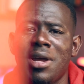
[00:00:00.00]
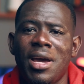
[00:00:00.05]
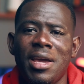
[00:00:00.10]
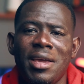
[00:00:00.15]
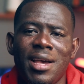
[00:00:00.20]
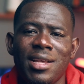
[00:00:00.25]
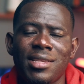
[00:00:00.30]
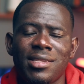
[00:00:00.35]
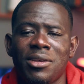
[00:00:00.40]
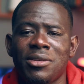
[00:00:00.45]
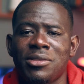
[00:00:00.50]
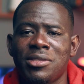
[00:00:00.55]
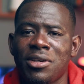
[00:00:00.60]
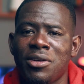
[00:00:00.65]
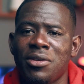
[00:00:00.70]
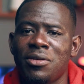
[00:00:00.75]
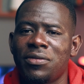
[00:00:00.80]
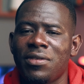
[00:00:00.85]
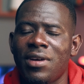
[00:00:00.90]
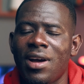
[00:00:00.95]
now you ask
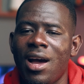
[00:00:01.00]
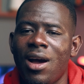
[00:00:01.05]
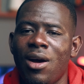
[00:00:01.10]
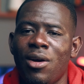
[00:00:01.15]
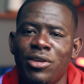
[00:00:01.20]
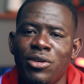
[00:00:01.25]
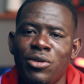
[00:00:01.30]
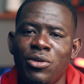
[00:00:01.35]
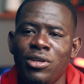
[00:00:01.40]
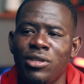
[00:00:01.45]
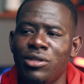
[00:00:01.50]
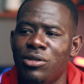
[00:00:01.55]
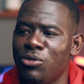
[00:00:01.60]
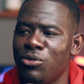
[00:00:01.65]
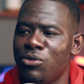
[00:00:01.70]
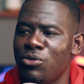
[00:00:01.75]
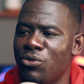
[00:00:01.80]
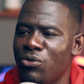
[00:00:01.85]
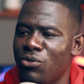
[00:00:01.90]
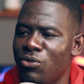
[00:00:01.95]
yourself, how are you going
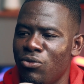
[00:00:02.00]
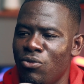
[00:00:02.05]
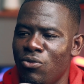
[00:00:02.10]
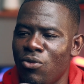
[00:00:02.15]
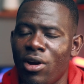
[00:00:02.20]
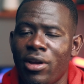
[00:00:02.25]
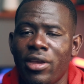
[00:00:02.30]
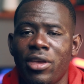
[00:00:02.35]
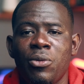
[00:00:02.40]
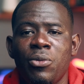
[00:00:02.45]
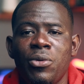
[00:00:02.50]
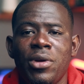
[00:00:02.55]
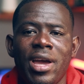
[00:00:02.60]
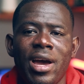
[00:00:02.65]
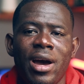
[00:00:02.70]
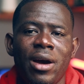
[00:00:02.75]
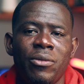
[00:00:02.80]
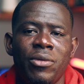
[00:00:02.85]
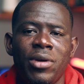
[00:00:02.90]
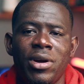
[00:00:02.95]
to work your way
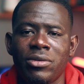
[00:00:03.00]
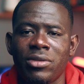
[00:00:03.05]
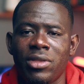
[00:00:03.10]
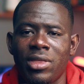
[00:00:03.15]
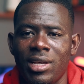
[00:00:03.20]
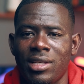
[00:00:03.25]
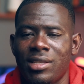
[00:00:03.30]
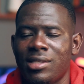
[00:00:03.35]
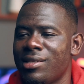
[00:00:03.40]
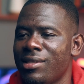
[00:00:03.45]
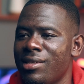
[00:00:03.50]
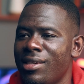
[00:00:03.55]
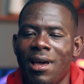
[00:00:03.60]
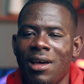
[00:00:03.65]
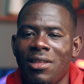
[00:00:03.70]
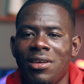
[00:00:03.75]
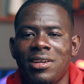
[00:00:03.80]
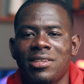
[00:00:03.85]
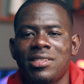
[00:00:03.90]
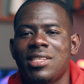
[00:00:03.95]
around this?
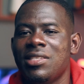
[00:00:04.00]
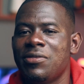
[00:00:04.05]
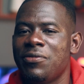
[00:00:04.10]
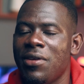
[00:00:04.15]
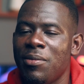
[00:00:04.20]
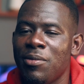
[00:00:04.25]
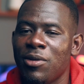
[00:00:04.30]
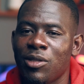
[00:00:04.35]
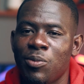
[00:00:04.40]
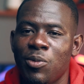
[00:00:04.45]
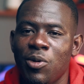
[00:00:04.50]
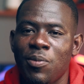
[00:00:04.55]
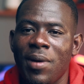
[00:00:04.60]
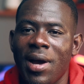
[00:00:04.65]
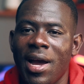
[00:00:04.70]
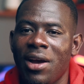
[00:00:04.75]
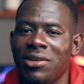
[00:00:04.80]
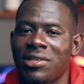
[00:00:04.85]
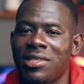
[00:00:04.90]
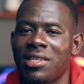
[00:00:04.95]
Now, there is this famous book
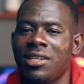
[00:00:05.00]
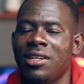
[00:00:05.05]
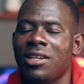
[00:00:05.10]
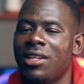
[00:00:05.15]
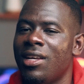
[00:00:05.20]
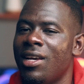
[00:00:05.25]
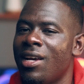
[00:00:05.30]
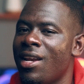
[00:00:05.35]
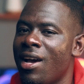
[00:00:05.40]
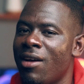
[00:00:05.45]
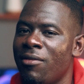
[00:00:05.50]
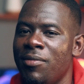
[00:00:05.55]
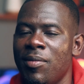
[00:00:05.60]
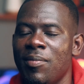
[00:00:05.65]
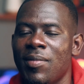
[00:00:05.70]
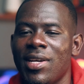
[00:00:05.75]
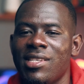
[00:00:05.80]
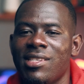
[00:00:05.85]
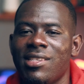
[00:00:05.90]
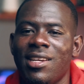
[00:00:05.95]
by Austin Klein. I've been
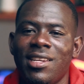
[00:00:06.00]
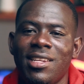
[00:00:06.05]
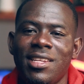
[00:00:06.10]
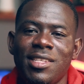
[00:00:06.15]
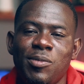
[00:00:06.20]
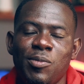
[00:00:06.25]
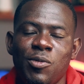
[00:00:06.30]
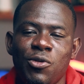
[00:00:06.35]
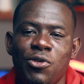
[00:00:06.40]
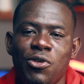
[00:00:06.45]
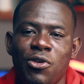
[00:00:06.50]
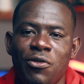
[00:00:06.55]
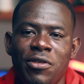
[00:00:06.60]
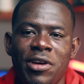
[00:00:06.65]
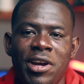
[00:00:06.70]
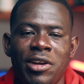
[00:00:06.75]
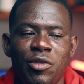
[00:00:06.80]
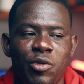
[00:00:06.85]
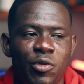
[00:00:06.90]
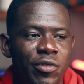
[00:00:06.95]
mentioning this book over
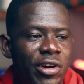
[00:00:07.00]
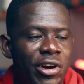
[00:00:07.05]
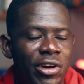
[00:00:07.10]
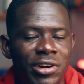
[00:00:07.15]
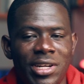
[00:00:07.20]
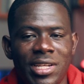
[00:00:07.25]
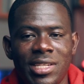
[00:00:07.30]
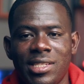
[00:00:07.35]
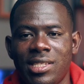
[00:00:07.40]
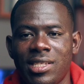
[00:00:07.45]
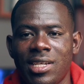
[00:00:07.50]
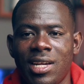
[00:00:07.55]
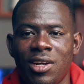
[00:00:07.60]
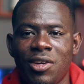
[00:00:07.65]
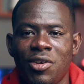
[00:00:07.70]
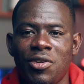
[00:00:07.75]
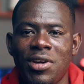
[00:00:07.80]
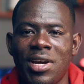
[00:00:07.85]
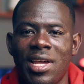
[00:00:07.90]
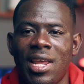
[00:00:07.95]
and over on this
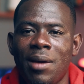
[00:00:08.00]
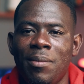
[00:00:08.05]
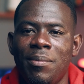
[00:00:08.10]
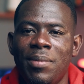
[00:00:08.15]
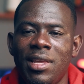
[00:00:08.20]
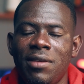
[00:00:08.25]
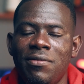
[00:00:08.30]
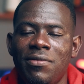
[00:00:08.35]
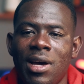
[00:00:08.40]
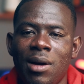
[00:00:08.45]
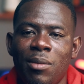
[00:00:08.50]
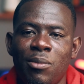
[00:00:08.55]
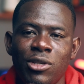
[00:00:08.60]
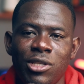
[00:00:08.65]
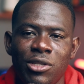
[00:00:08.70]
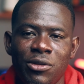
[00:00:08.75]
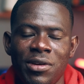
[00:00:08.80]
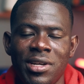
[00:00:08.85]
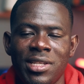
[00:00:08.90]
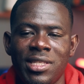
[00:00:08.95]
channel, and I believe that
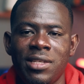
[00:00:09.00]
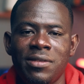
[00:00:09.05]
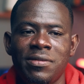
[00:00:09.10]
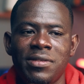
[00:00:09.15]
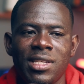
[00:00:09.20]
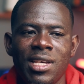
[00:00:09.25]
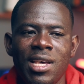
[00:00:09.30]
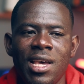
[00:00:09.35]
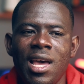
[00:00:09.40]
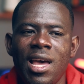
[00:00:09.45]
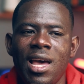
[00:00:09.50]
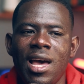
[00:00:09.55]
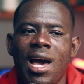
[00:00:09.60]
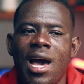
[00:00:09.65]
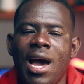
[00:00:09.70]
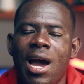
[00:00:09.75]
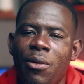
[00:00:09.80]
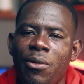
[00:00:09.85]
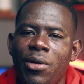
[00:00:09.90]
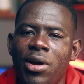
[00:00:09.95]
most creatives
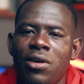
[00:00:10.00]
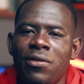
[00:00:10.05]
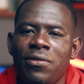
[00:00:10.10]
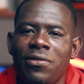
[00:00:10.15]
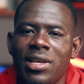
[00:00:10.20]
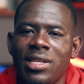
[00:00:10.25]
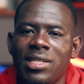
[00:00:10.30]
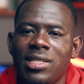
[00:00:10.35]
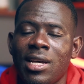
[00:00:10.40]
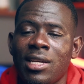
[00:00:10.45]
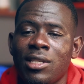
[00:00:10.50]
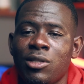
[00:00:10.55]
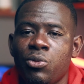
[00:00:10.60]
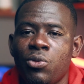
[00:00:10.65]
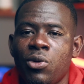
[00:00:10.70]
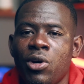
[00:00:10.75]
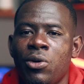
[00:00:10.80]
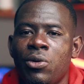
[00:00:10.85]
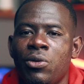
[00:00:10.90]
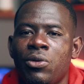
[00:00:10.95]
are aware of this as
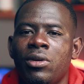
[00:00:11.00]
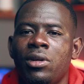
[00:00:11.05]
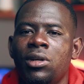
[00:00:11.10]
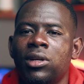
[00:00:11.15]
well.